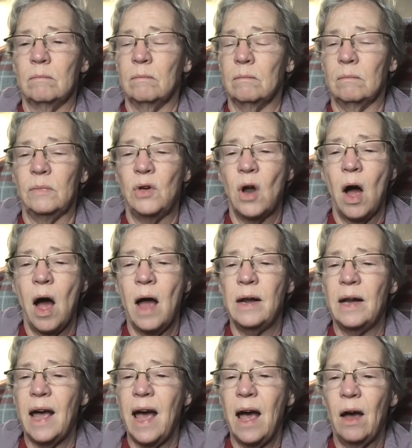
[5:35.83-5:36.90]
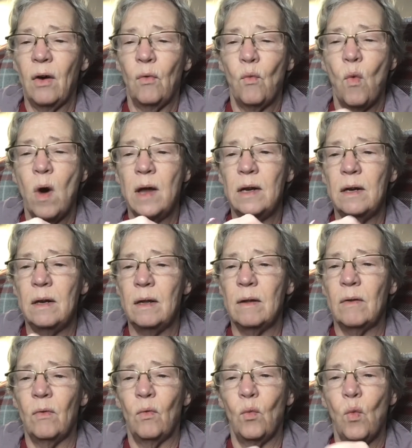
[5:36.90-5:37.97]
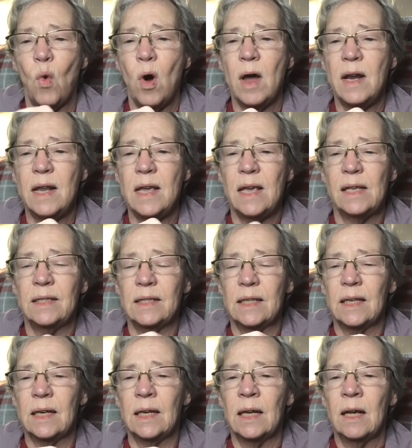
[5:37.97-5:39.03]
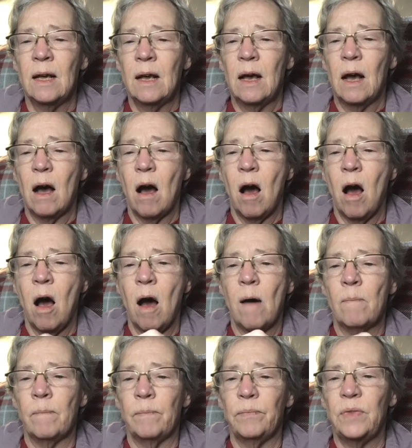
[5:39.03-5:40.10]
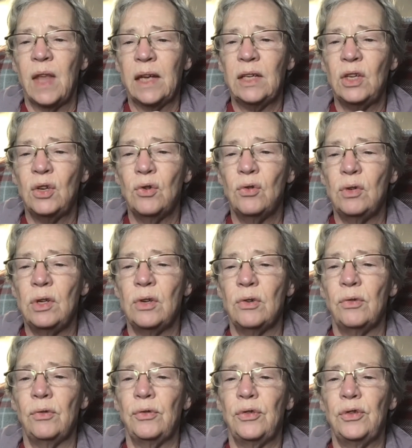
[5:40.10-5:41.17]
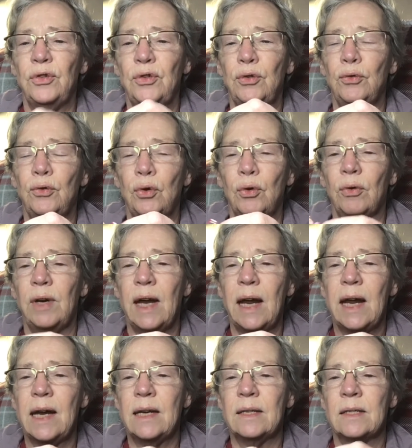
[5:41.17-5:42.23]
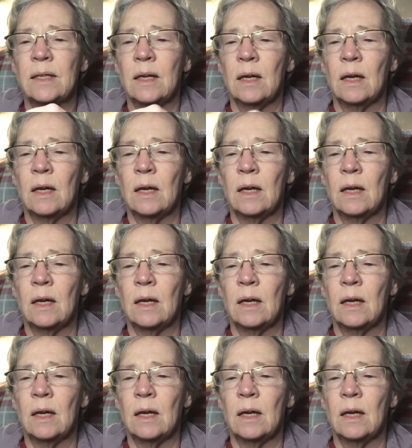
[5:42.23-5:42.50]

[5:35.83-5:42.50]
not? What is it that you use to create